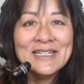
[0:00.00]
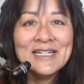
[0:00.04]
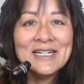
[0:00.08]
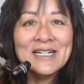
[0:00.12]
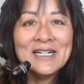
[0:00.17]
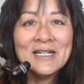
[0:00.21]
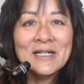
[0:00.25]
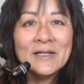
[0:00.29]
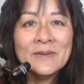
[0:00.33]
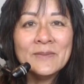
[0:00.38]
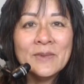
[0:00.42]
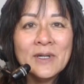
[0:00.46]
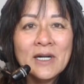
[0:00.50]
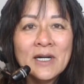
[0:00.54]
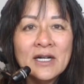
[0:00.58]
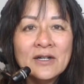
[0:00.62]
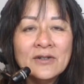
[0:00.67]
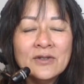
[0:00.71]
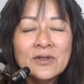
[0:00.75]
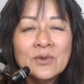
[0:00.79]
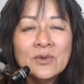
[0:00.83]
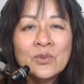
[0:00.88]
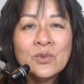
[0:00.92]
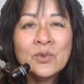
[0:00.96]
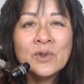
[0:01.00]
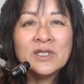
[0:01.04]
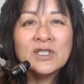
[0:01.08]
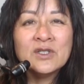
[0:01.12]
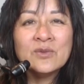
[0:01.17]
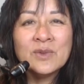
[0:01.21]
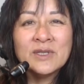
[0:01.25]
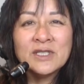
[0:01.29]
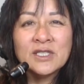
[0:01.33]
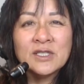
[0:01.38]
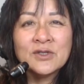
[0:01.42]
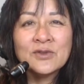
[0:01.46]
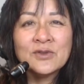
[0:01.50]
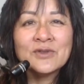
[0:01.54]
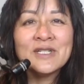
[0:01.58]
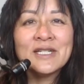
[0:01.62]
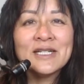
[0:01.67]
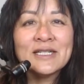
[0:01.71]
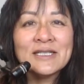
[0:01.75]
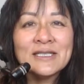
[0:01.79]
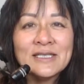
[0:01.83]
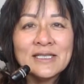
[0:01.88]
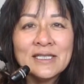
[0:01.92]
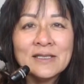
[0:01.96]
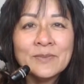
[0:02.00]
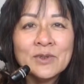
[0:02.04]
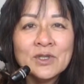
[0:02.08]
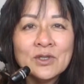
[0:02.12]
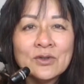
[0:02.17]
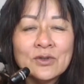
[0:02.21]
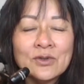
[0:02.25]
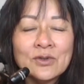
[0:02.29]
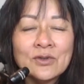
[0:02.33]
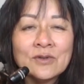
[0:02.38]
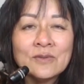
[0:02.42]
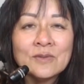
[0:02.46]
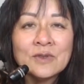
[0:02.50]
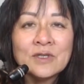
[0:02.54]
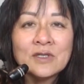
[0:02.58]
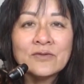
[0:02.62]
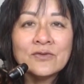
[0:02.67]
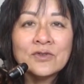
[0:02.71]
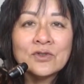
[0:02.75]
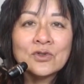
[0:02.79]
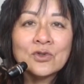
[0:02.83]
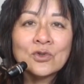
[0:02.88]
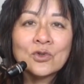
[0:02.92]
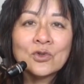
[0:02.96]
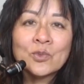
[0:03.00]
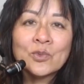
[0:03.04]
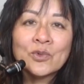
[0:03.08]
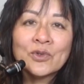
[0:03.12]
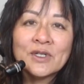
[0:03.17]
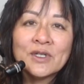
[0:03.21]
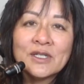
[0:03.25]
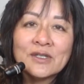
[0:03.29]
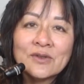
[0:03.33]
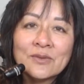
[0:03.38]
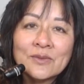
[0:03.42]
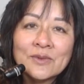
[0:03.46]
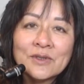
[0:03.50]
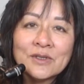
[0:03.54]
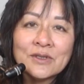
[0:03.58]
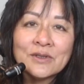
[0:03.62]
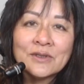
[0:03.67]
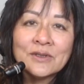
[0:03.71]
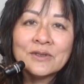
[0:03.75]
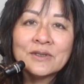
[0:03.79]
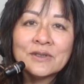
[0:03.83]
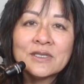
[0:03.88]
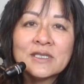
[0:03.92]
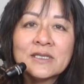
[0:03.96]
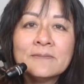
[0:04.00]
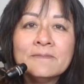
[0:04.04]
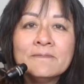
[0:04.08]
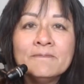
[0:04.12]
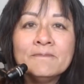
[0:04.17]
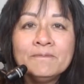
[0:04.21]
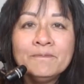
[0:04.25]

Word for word: Um, how do, what, what's your next step in terms of interpreting the results?